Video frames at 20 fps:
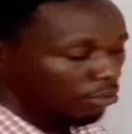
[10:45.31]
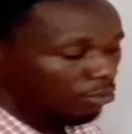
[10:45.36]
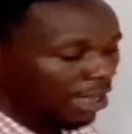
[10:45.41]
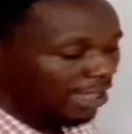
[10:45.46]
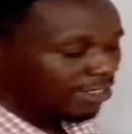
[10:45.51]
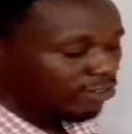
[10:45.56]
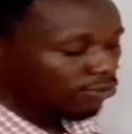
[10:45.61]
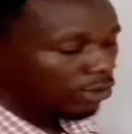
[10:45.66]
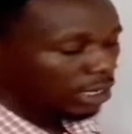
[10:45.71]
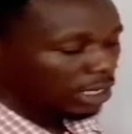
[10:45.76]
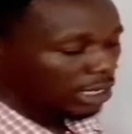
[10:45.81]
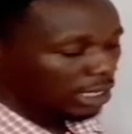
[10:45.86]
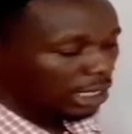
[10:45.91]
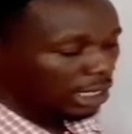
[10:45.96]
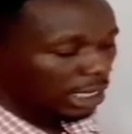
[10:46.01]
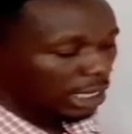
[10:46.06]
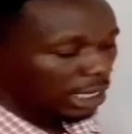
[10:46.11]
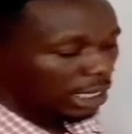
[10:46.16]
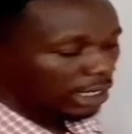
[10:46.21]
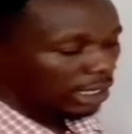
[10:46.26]
But we
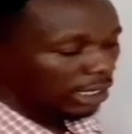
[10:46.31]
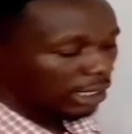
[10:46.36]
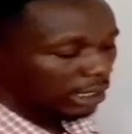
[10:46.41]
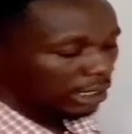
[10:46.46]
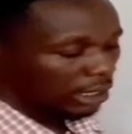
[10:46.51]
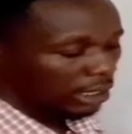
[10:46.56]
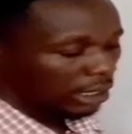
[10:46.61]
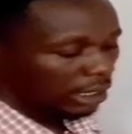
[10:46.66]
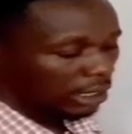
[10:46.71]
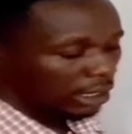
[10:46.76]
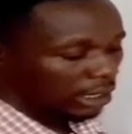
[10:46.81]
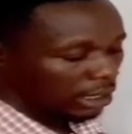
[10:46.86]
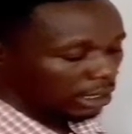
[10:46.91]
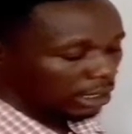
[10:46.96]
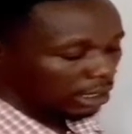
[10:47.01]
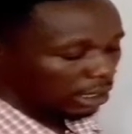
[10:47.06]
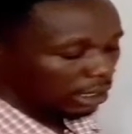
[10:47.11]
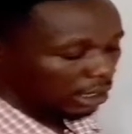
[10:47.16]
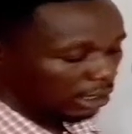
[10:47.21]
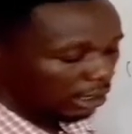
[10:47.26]
need
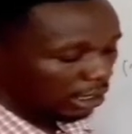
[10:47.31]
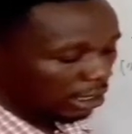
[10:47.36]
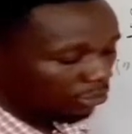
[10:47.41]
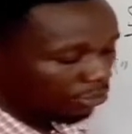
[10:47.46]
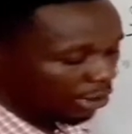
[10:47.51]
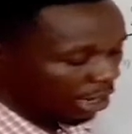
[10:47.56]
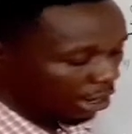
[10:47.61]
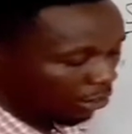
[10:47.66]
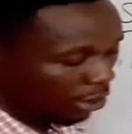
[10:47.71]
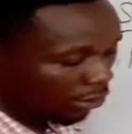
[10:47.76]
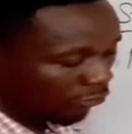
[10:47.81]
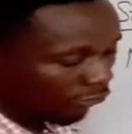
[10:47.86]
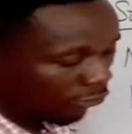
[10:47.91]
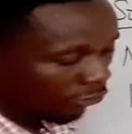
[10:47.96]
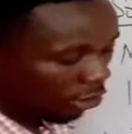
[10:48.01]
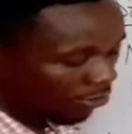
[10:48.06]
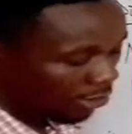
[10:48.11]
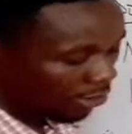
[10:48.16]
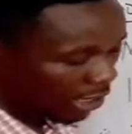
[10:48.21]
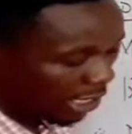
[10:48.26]
the bearing
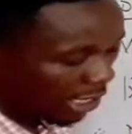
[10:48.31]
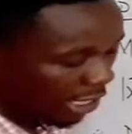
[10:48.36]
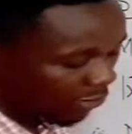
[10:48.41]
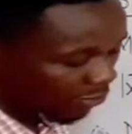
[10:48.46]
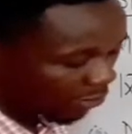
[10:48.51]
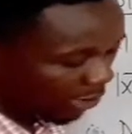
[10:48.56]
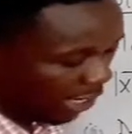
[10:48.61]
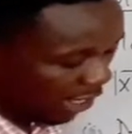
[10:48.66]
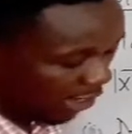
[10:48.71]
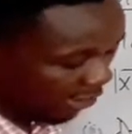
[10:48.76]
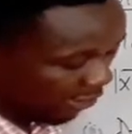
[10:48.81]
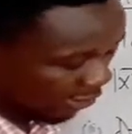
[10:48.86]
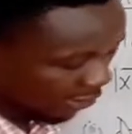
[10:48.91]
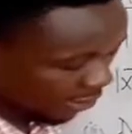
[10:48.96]
from this place